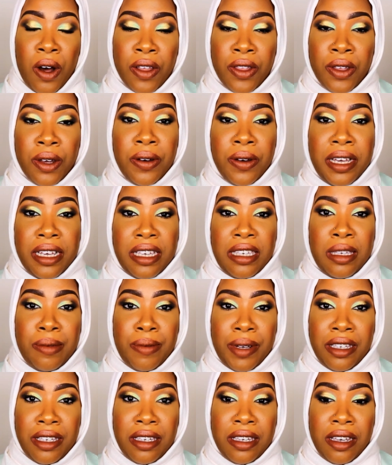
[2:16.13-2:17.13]
although
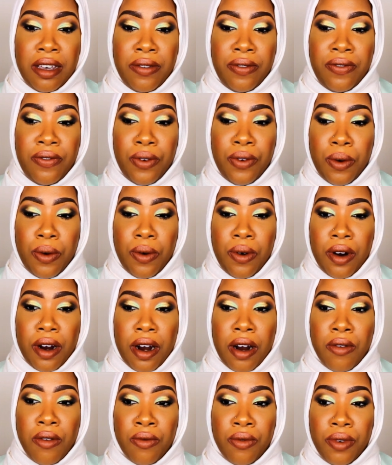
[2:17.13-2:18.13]
expensive
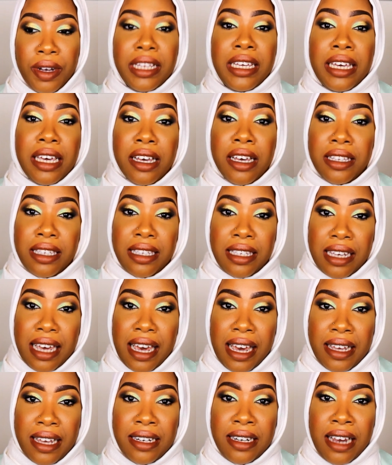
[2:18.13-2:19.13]
for really good
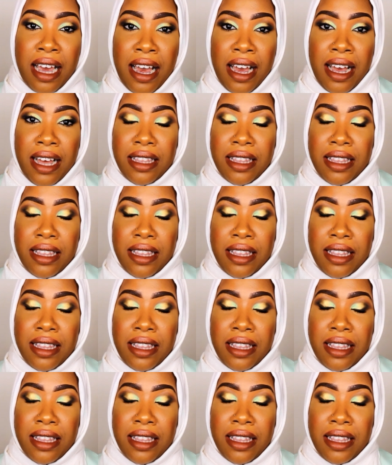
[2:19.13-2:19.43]
skin,